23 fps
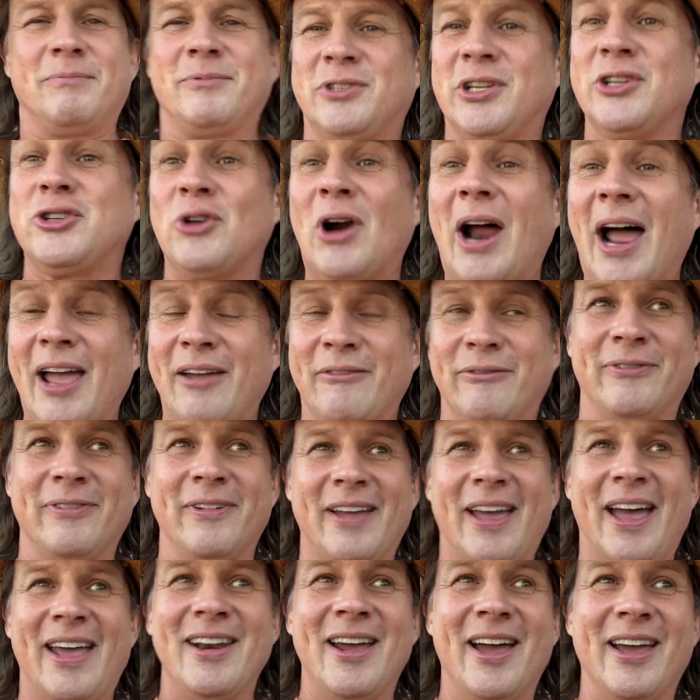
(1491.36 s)
drive
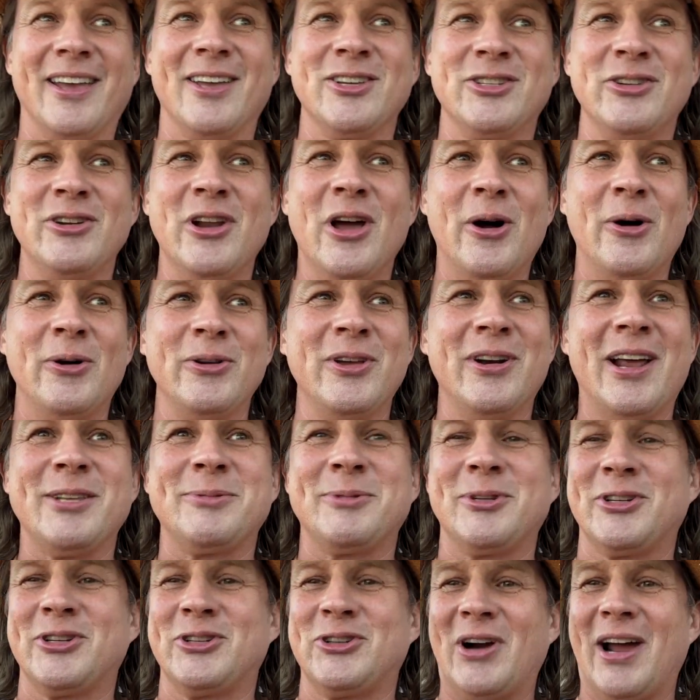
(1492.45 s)
at night, because you know you're not
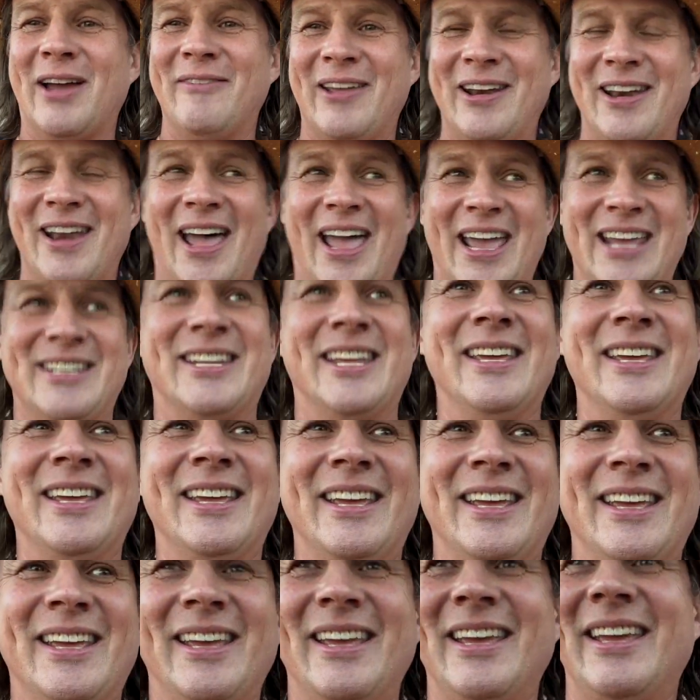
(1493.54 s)
supposed to drive at night
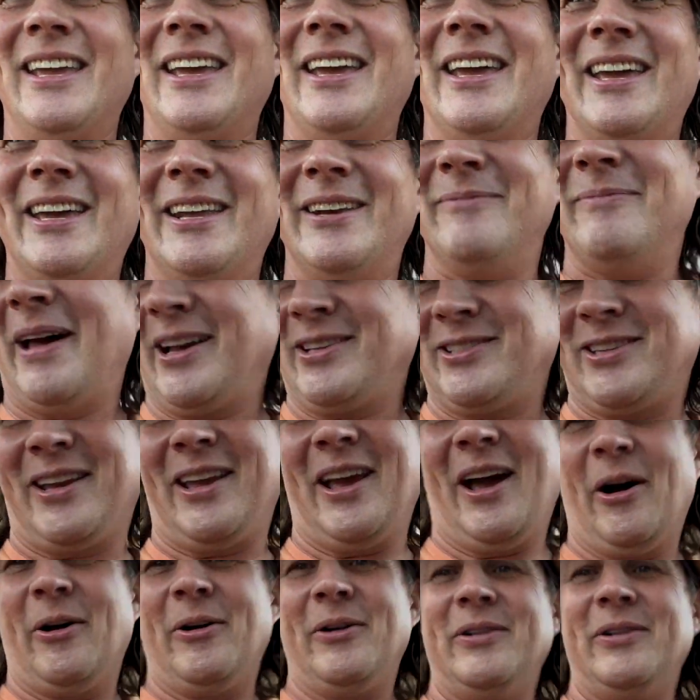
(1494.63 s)
in Mexico.